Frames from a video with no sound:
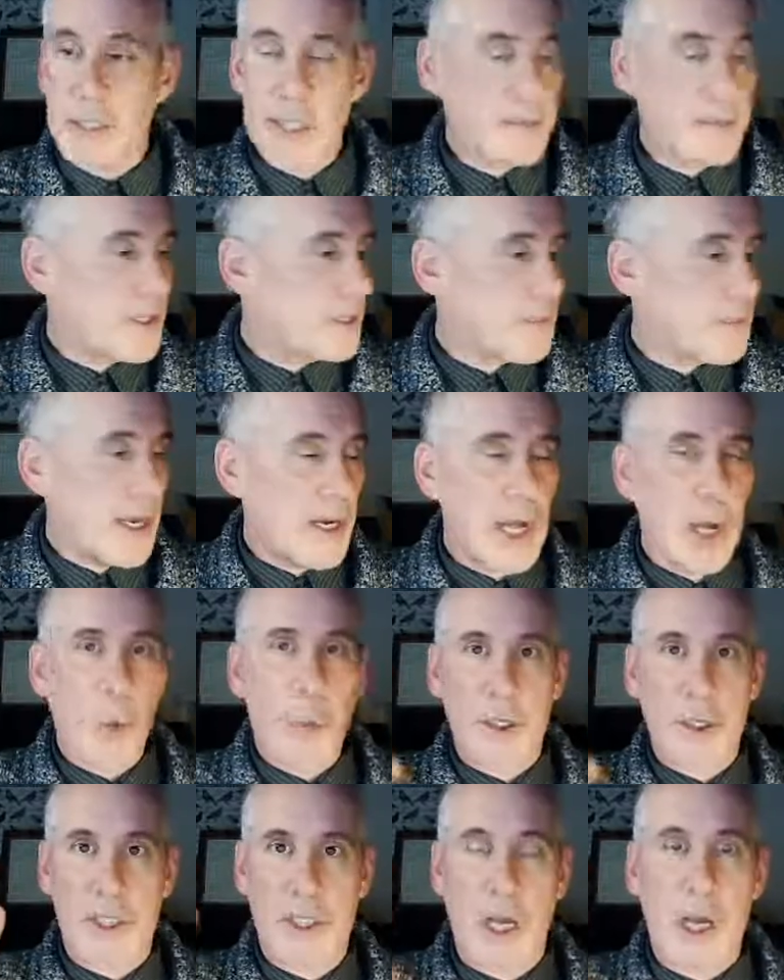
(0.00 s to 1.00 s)
It doesn't matter
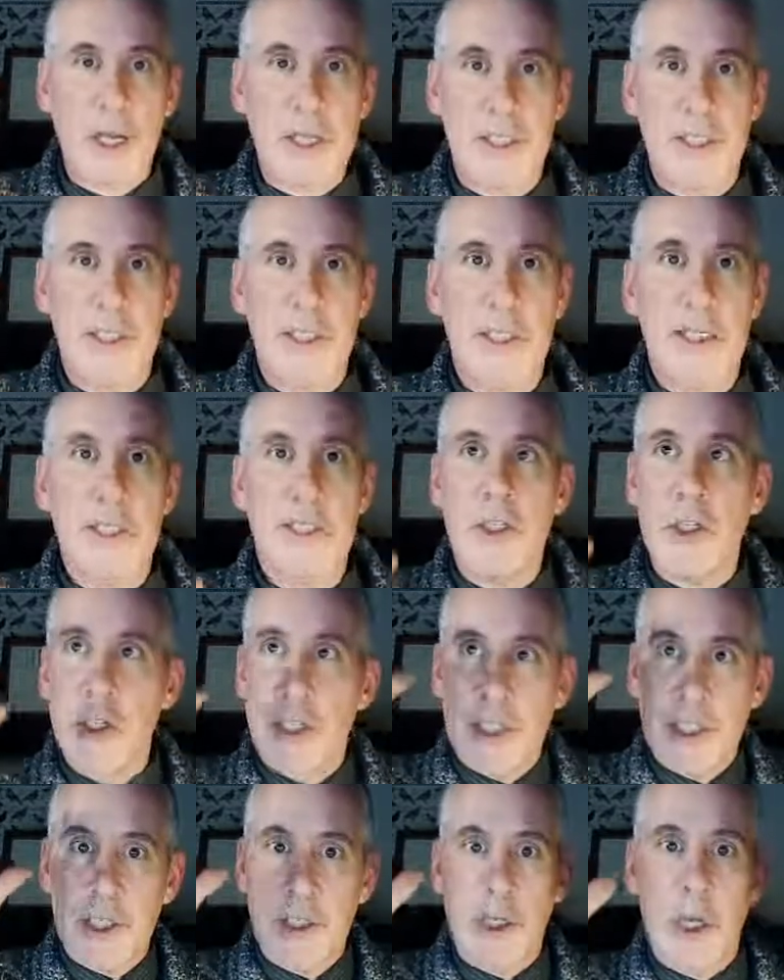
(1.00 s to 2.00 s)
what size it is. You
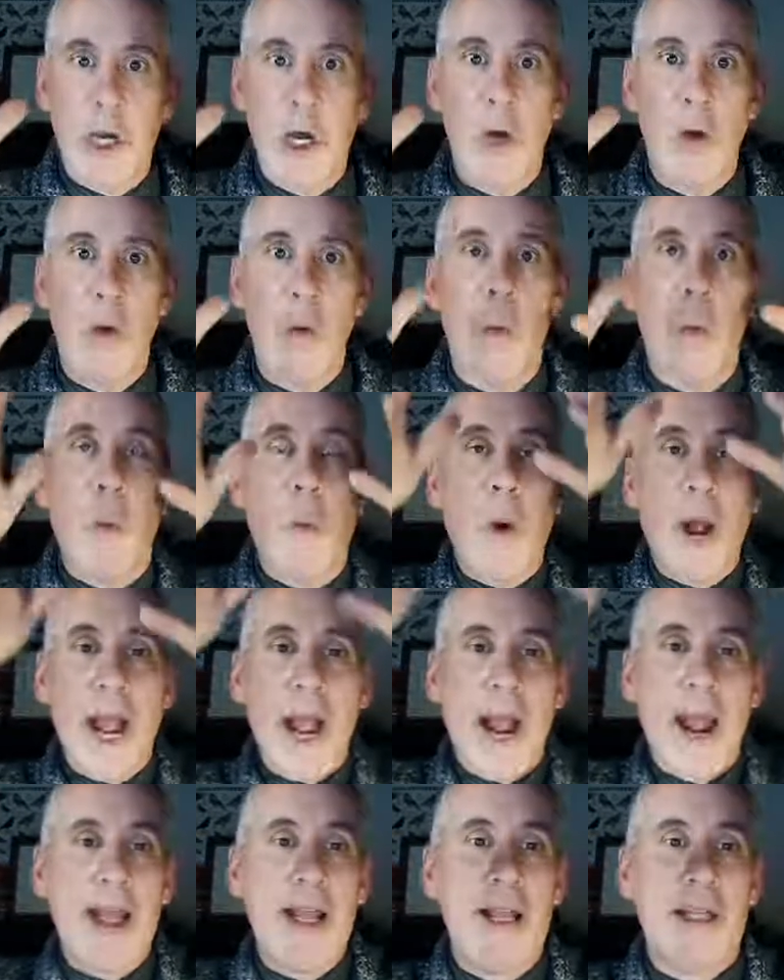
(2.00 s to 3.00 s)
need to know
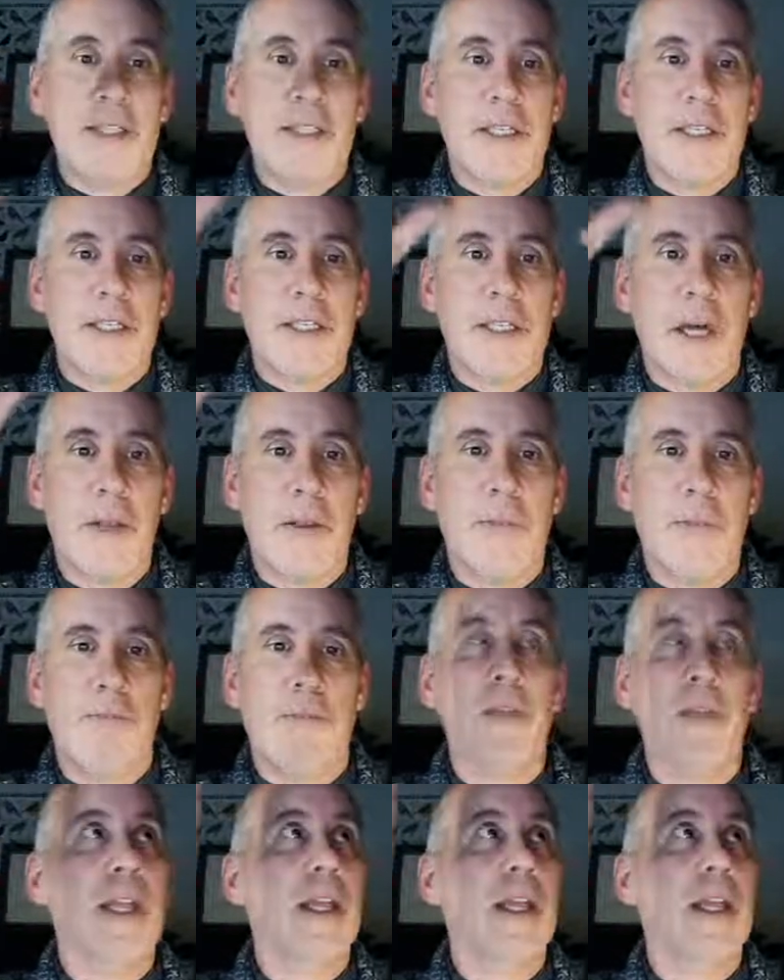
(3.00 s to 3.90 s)
where is the sun